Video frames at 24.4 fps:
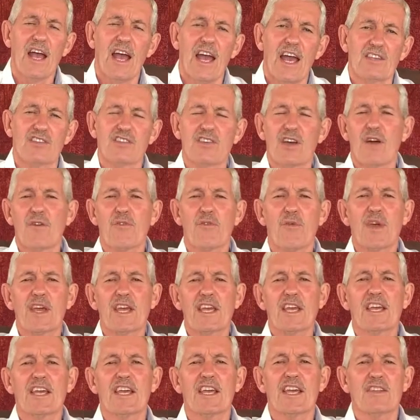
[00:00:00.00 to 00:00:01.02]
And so, if we
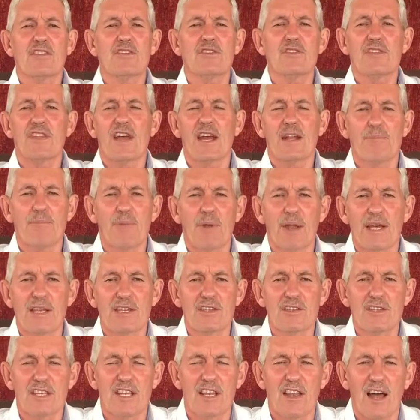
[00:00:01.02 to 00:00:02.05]
can get to that
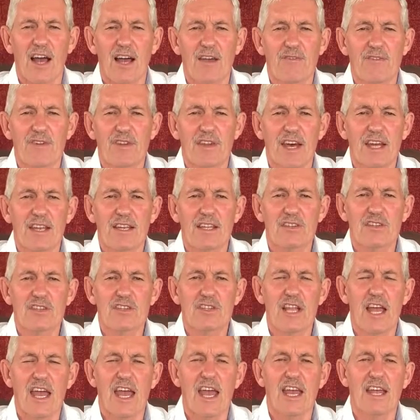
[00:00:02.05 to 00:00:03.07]
place in life and
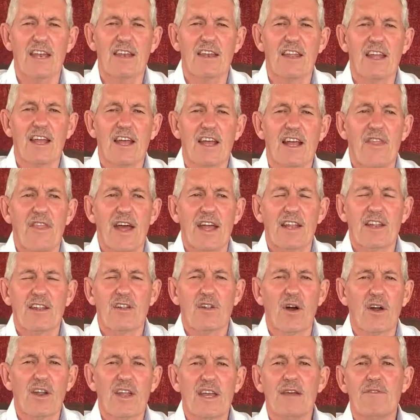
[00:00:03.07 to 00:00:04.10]
understand that
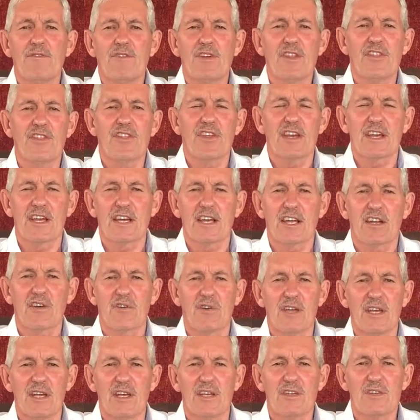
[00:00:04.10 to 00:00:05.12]
not everything
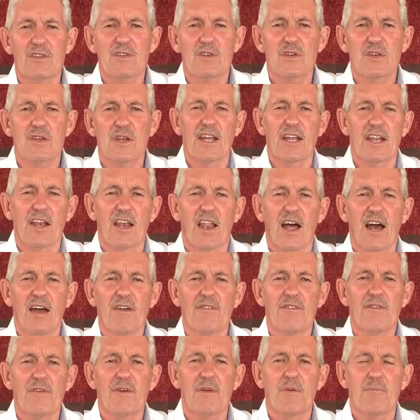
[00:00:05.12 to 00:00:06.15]
agrees in
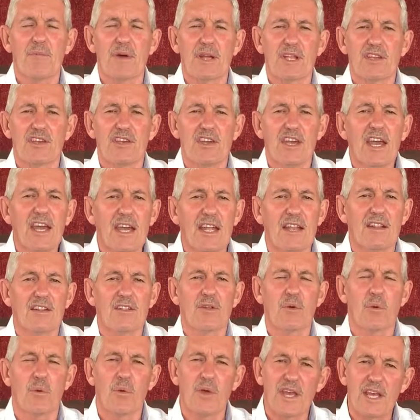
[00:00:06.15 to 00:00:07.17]
life, but
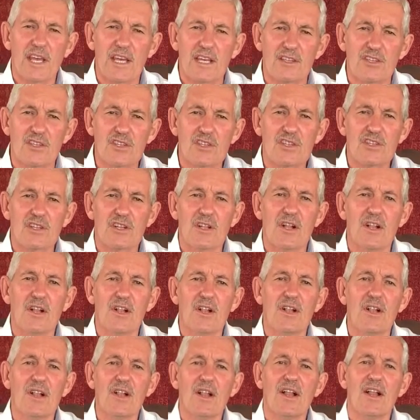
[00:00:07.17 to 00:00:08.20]
yet we can
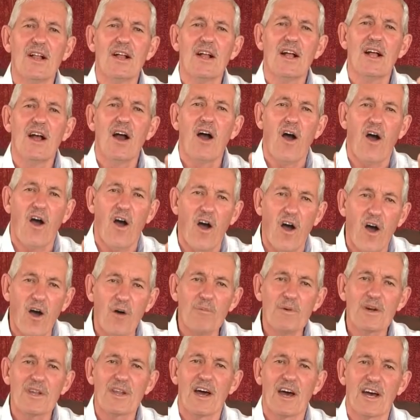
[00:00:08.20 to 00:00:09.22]
still
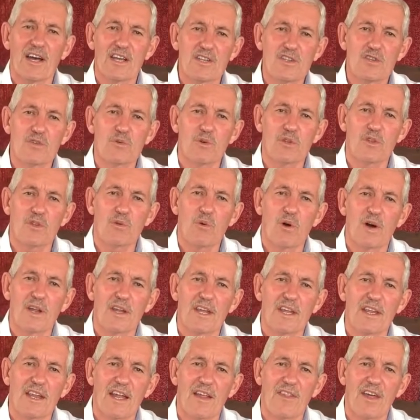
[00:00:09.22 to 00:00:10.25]
harmonize with one
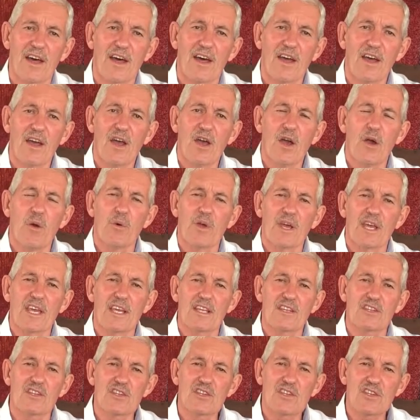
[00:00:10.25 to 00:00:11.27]
another we
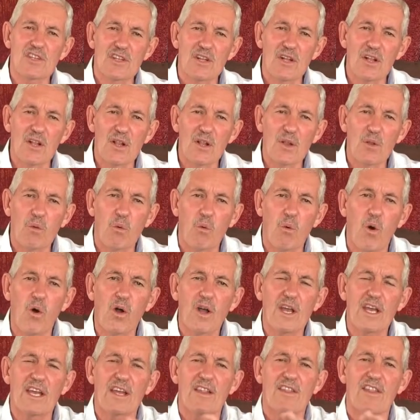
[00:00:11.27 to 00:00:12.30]
can still
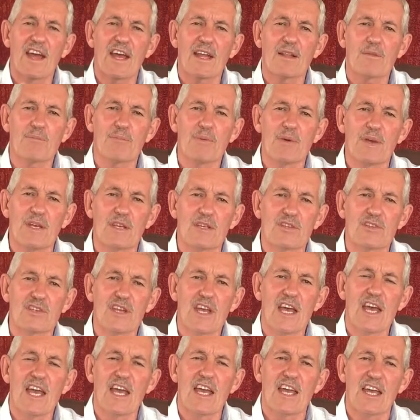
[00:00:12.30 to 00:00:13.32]
walk in that peace,
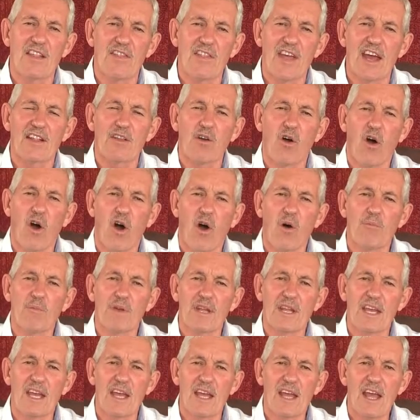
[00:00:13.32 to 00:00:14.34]
in that
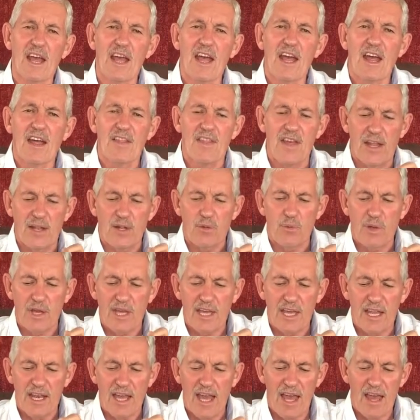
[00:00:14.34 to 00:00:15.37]
harmony that we
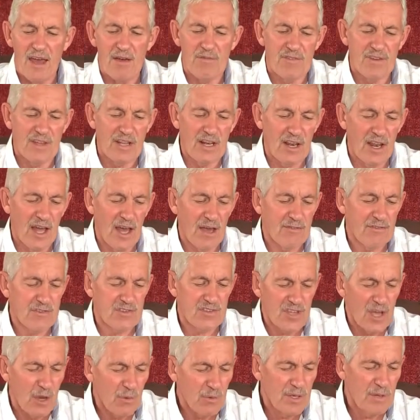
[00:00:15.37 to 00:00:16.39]
can have in life.
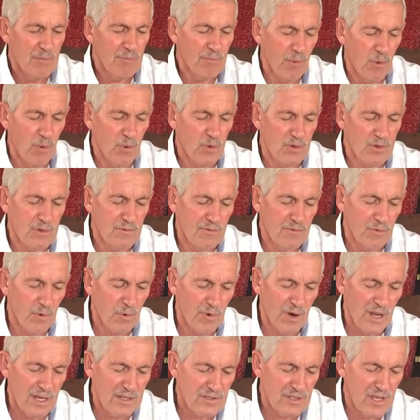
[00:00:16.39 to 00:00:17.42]
So important
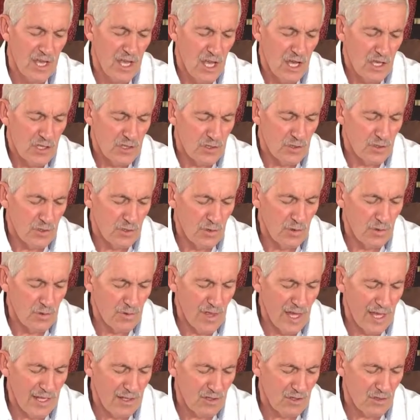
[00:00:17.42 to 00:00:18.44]
for us to do
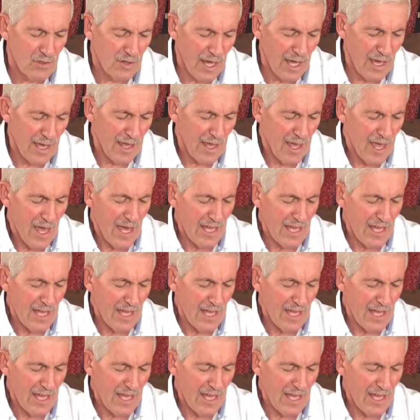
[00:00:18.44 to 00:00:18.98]
that today.